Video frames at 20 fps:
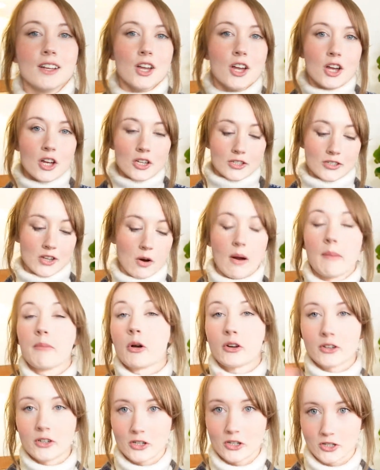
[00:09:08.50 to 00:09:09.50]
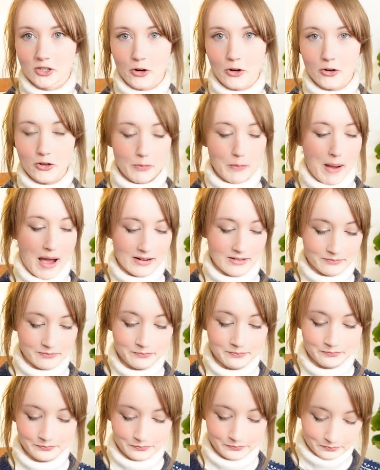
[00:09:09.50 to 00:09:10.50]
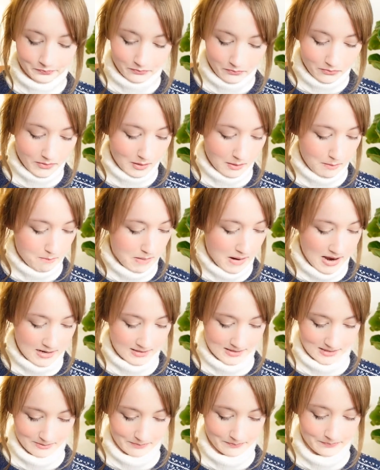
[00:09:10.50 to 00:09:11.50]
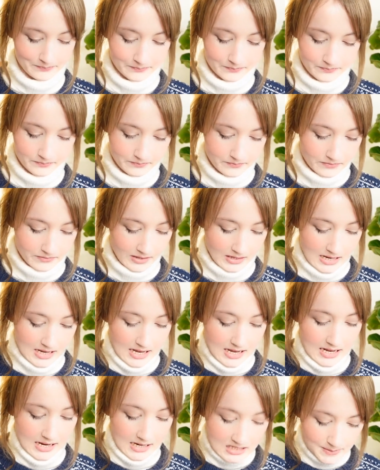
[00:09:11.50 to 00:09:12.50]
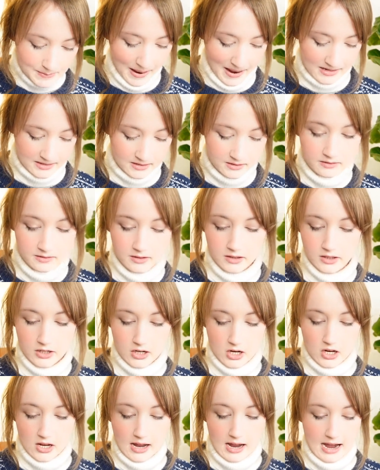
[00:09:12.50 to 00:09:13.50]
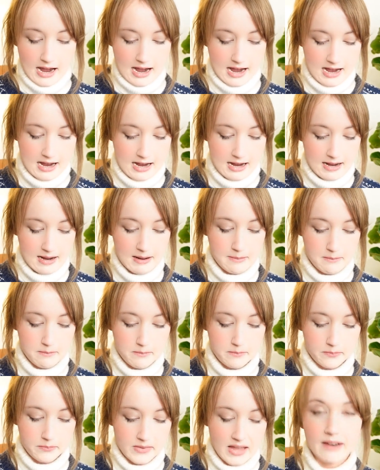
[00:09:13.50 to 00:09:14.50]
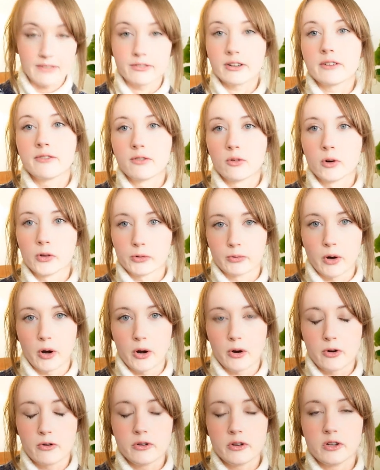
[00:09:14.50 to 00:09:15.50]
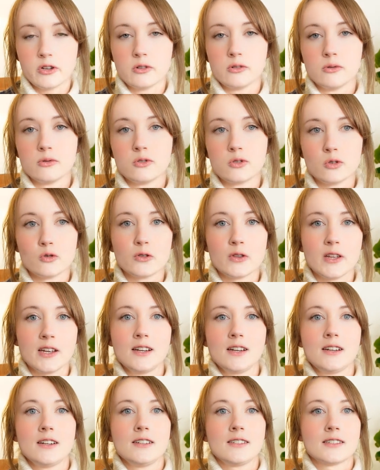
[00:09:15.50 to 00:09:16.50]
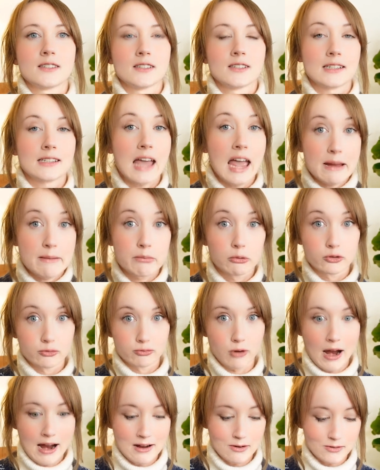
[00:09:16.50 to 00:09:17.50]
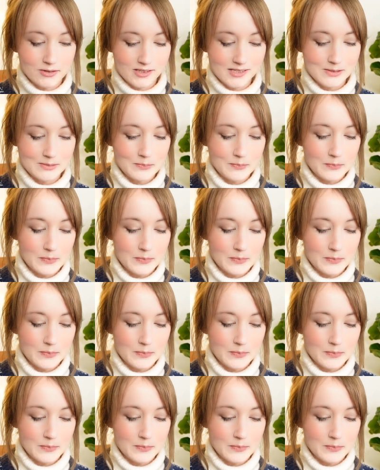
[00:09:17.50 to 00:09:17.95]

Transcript: So I'm not going to show you the pattern, but in the pattern, every fourth row you do these cabled rounds,